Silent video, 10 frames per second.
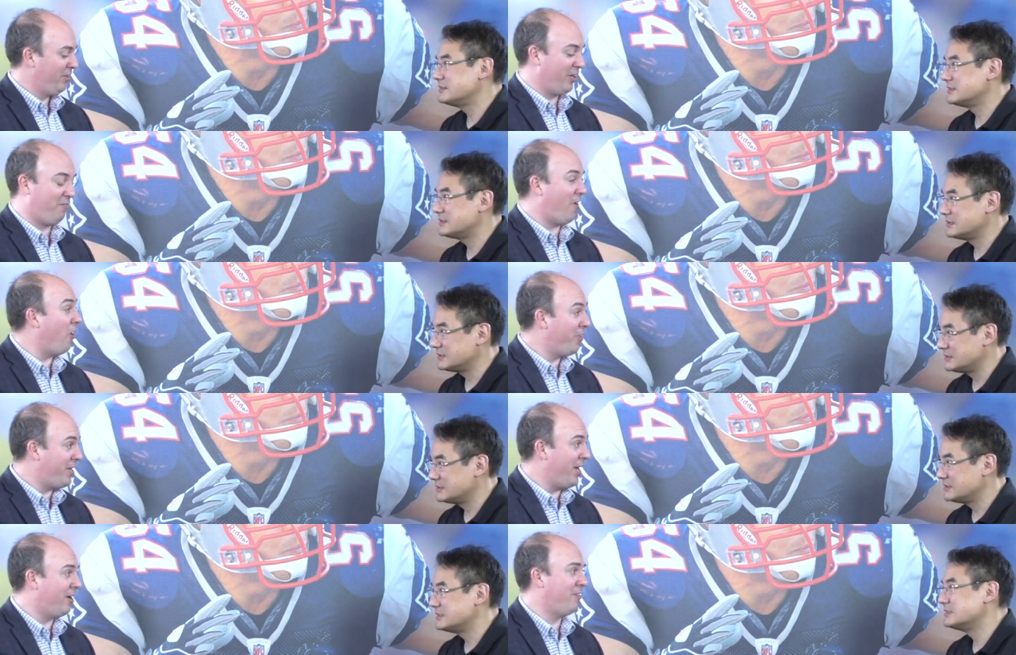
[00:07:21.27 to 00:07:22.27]
Speaker 1: you know, follow the
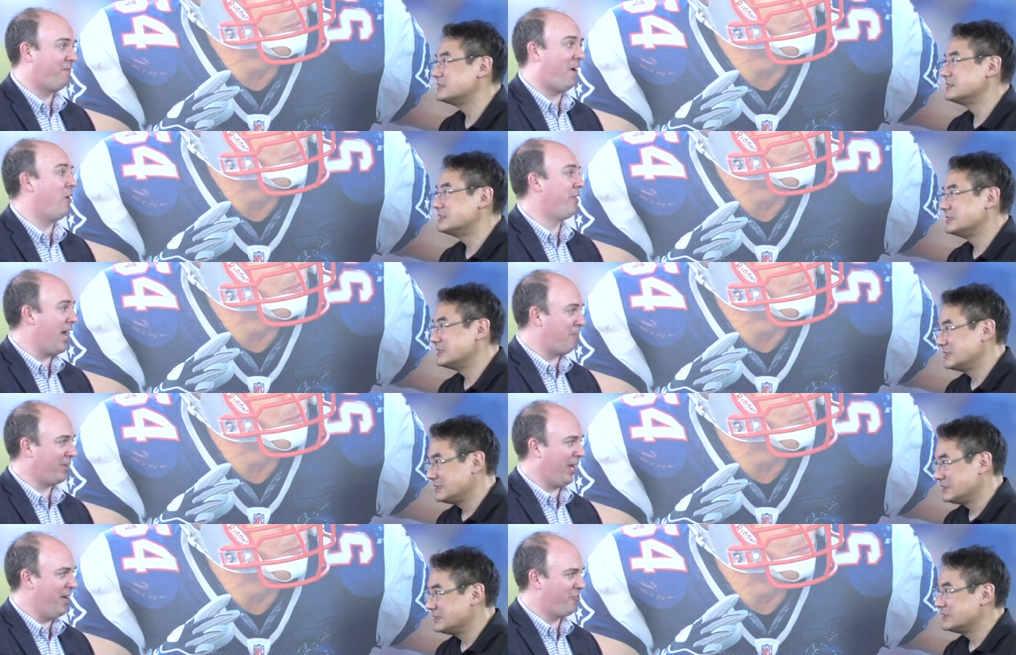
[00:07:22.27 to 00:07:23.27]
data and follow the
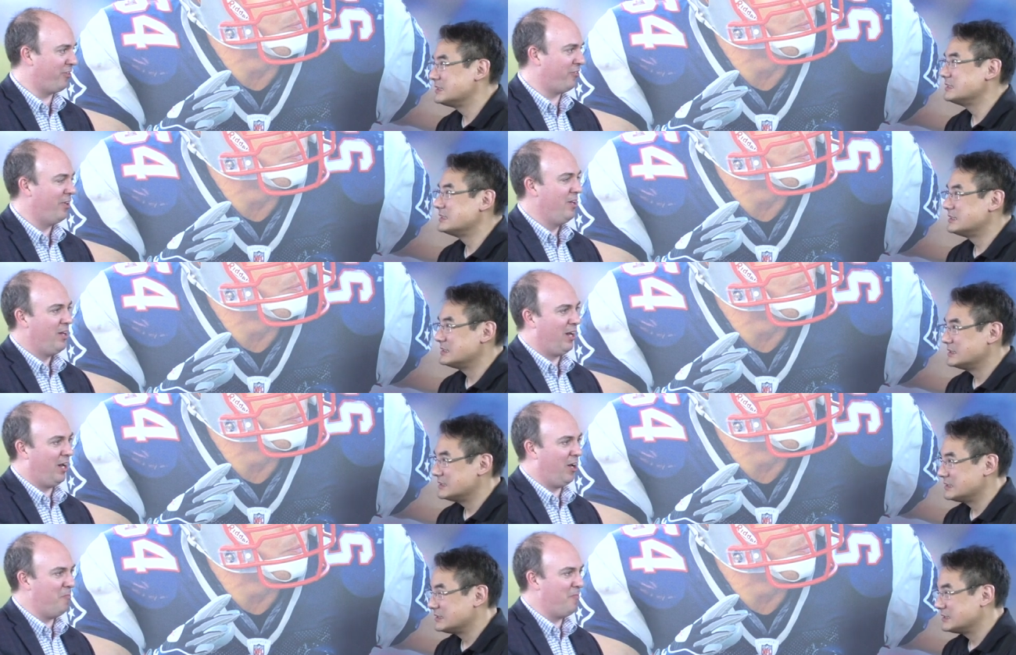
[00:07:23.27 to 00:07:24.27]
applications.
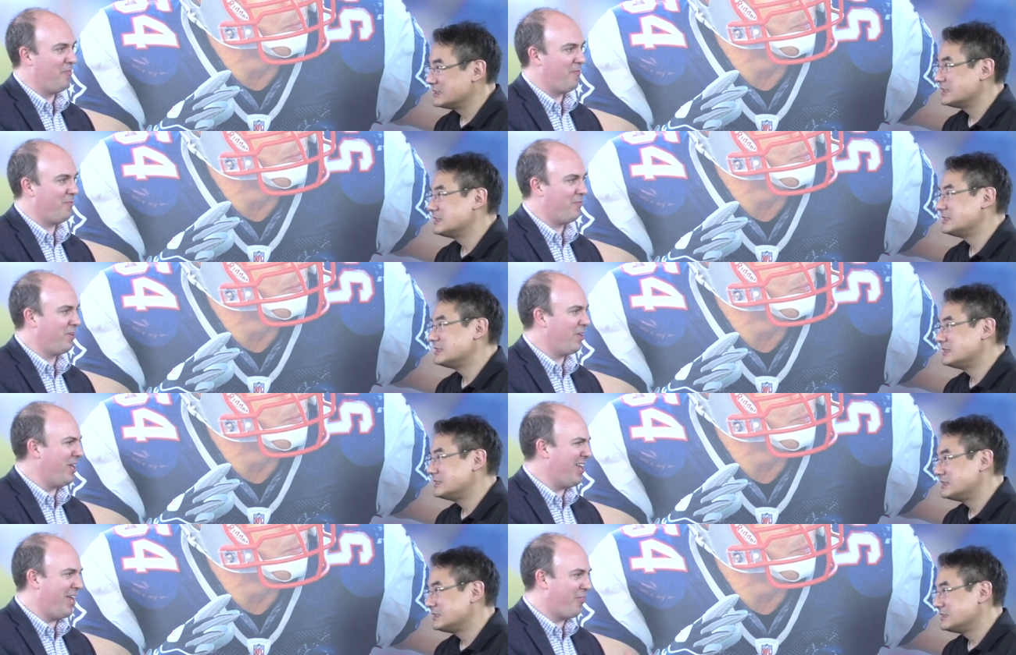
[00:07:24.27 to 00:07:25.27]
Um,
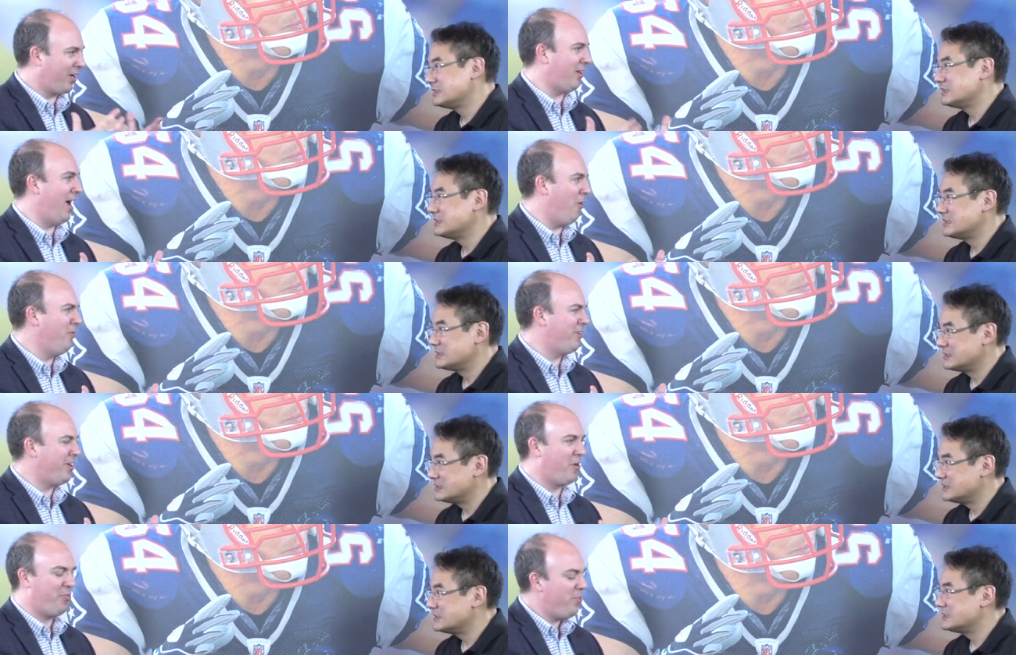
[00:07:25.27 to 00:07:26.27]
in the cloud, you
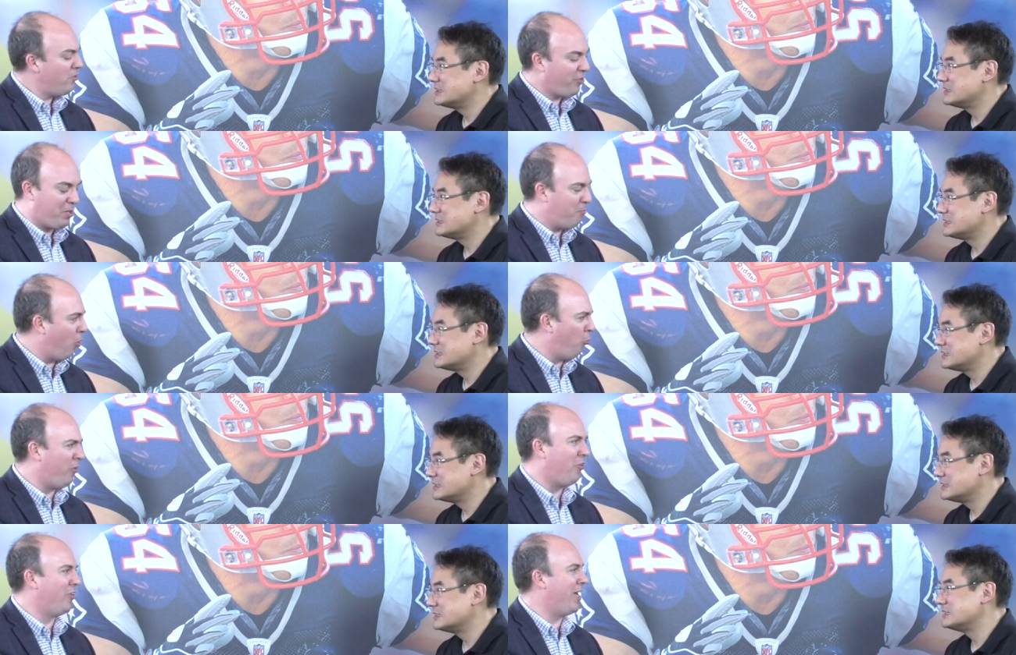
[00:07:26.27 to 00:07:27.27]
know, things like
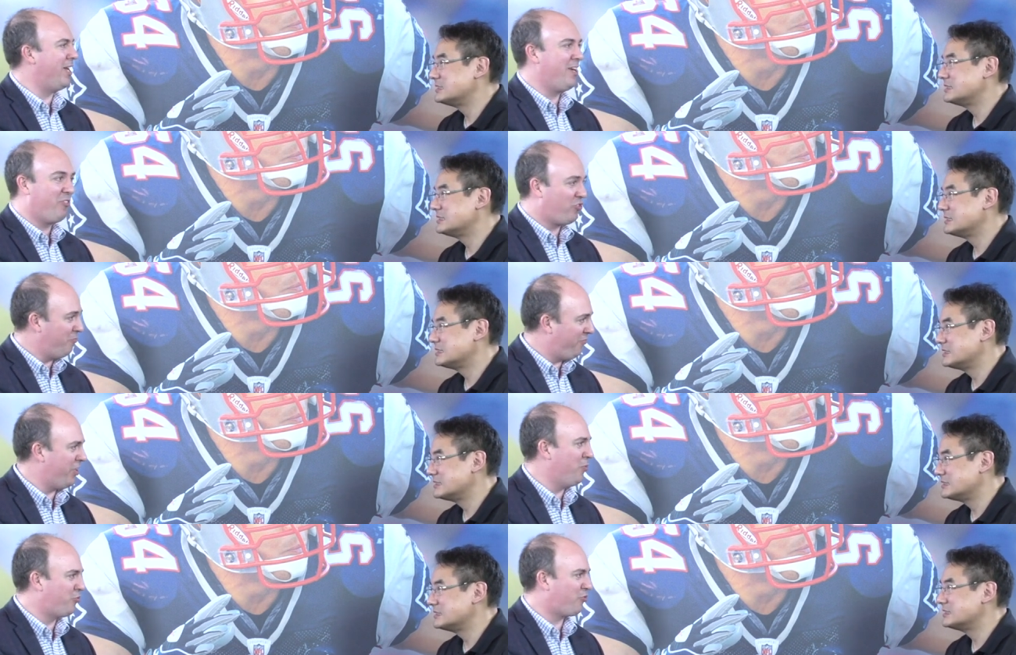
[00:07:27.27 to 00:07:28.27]
mobile and even some
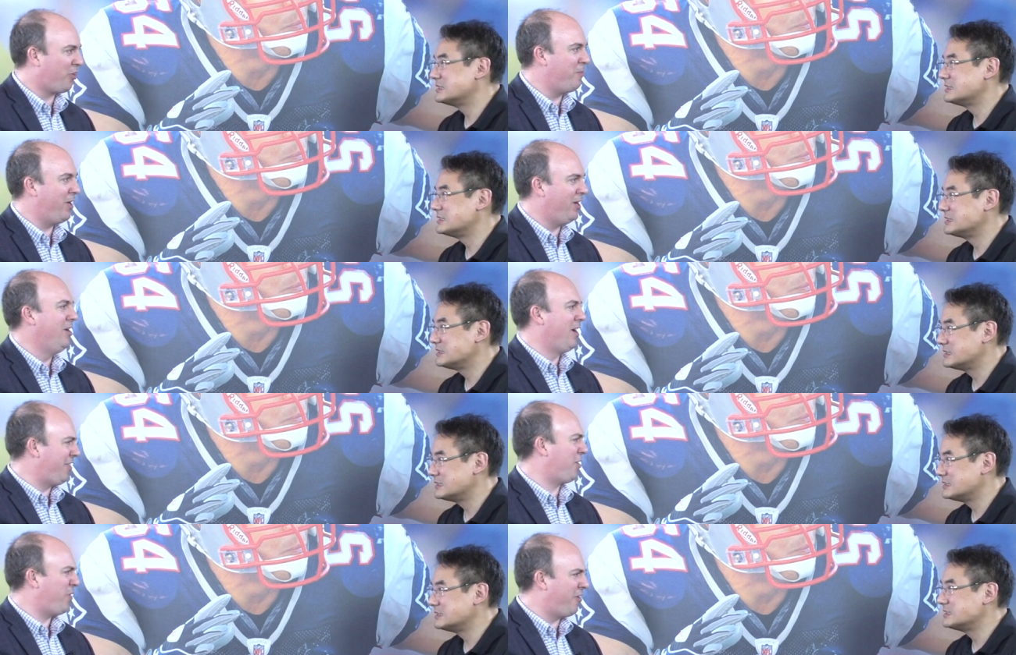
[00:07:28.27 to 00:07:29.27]
video streaming, I
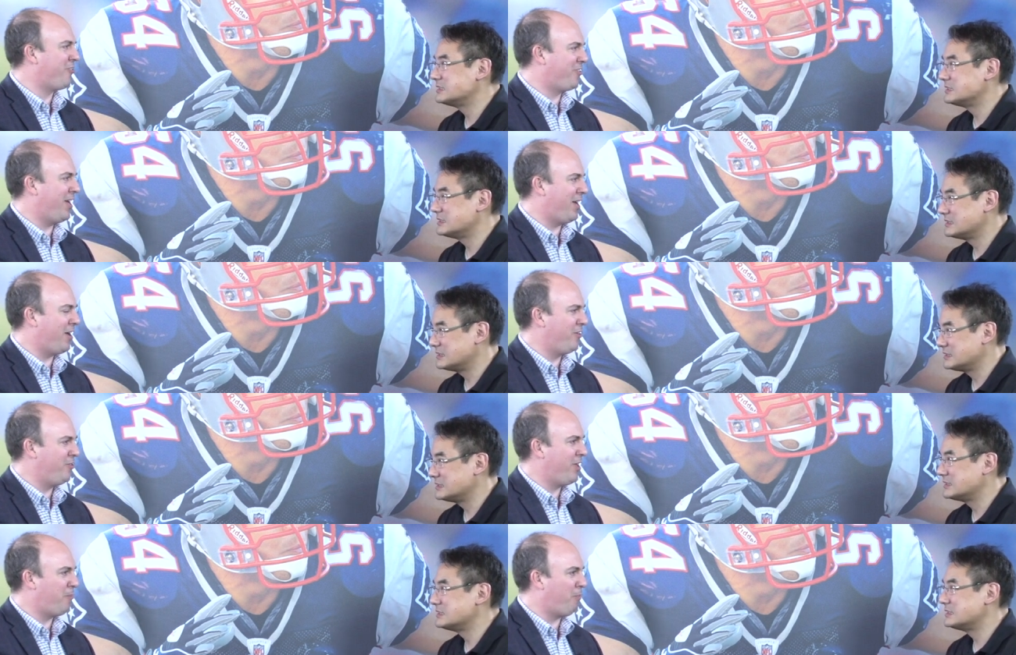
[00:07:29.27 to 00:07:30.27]
think we understand how to do
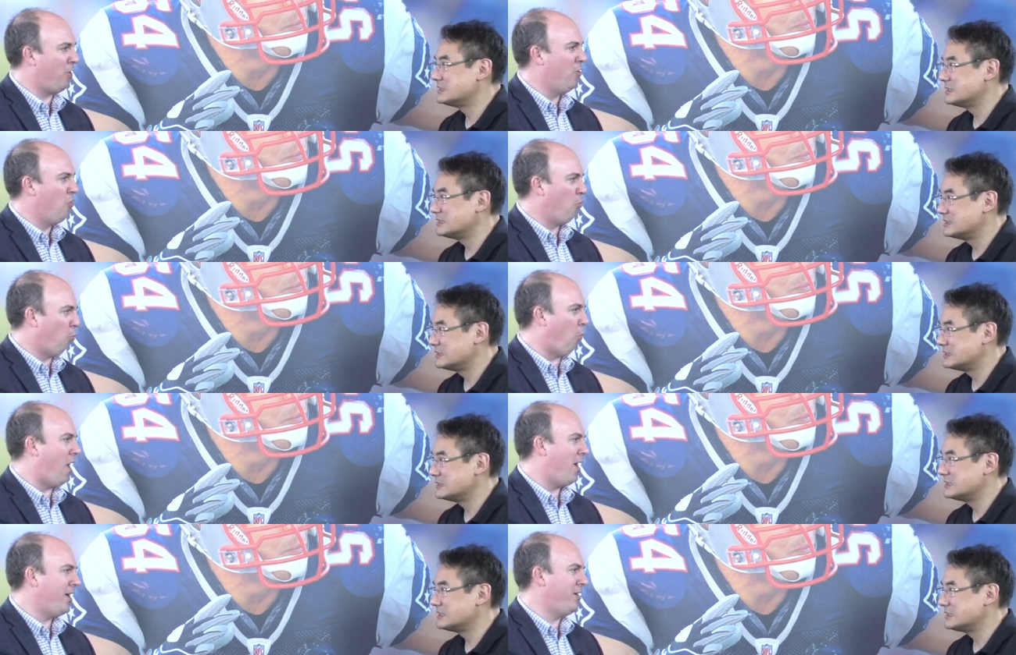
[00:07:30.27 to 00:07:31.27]
that, but
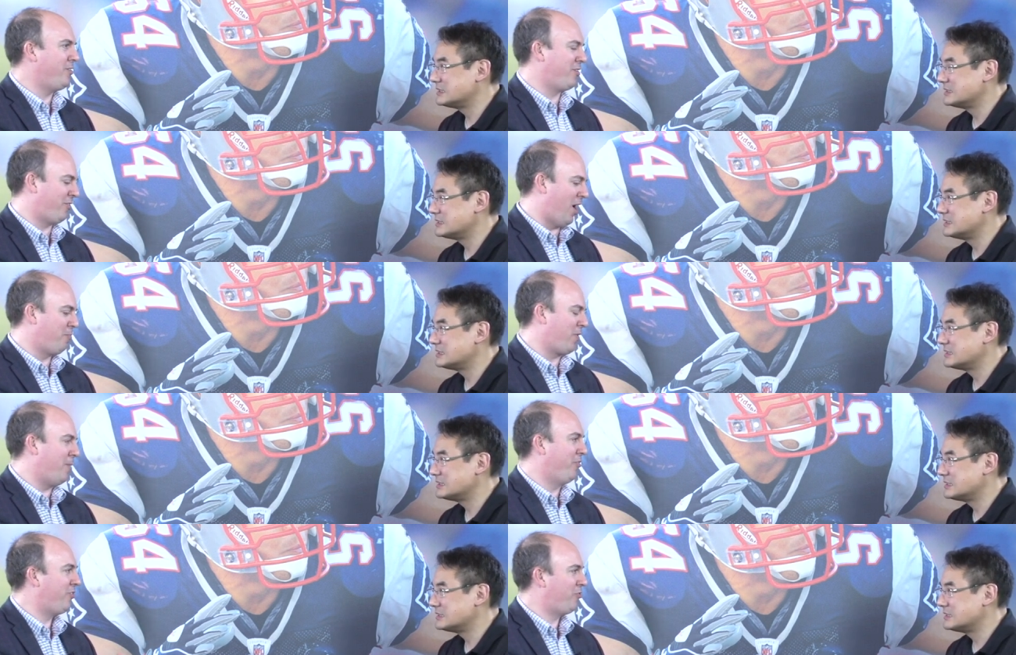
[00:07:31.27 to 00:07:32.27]
why does
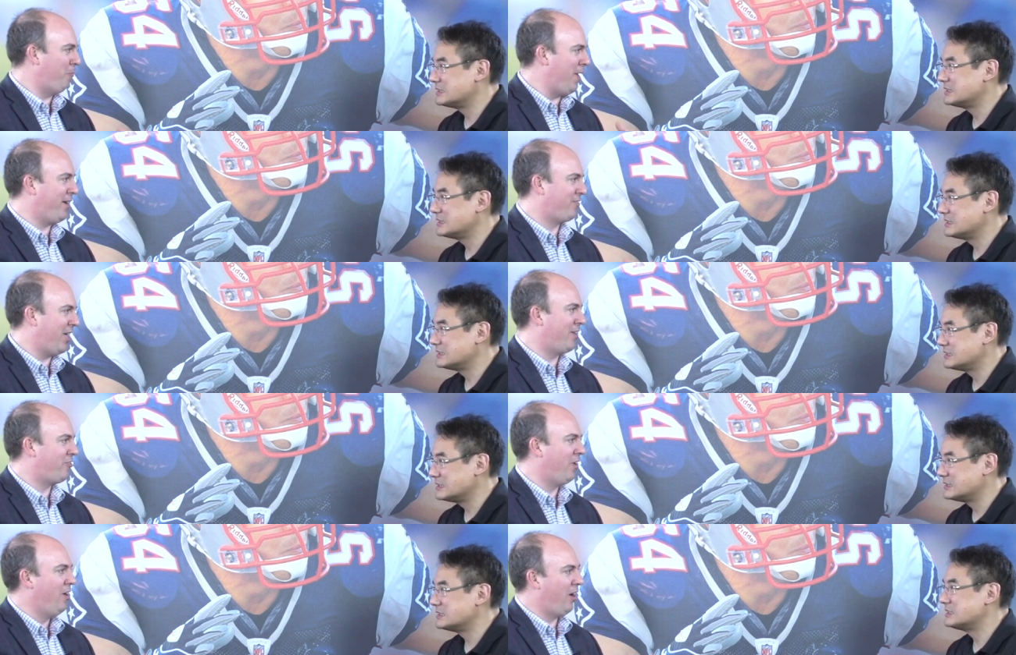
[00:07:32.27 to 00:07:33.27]
on-premises make
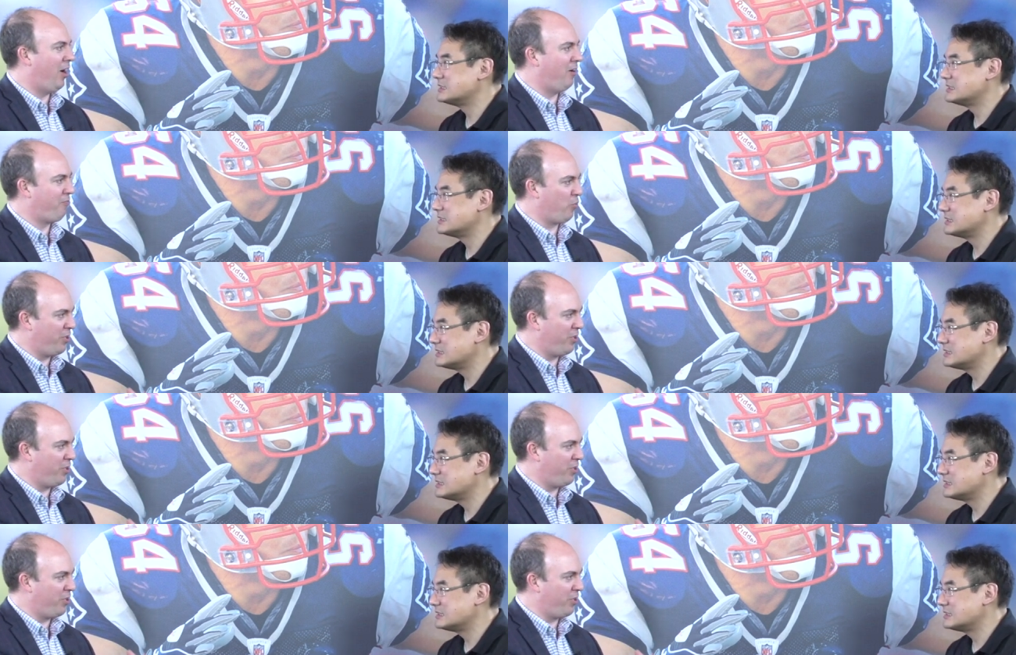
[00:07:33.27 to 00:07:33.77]
sense uh, for